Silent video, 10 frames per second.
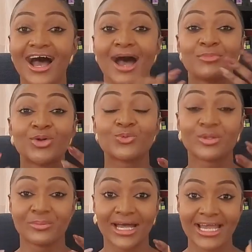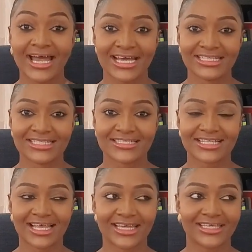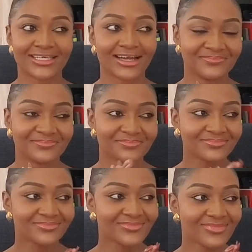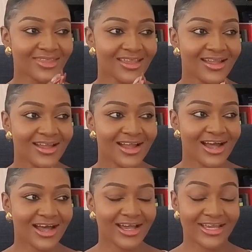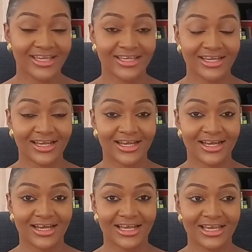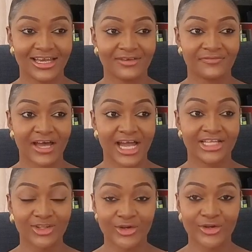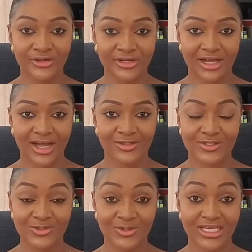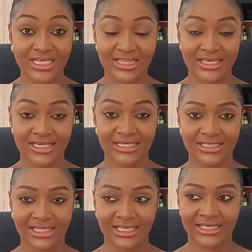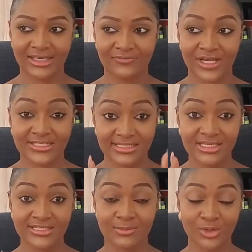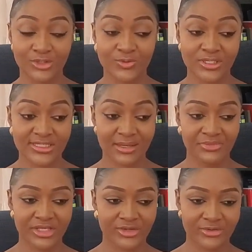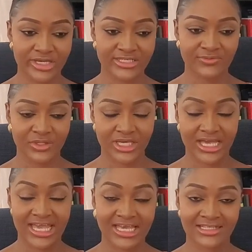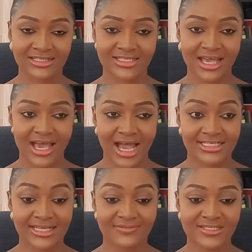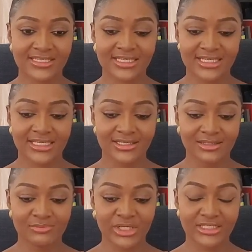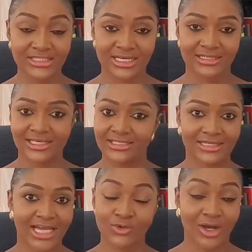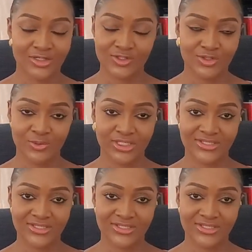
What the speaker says: I'm good with my hands. Like I if I learn how to do anything, like if I see someone doing something creative with their hands, I just have to see it being done and I know how to do it.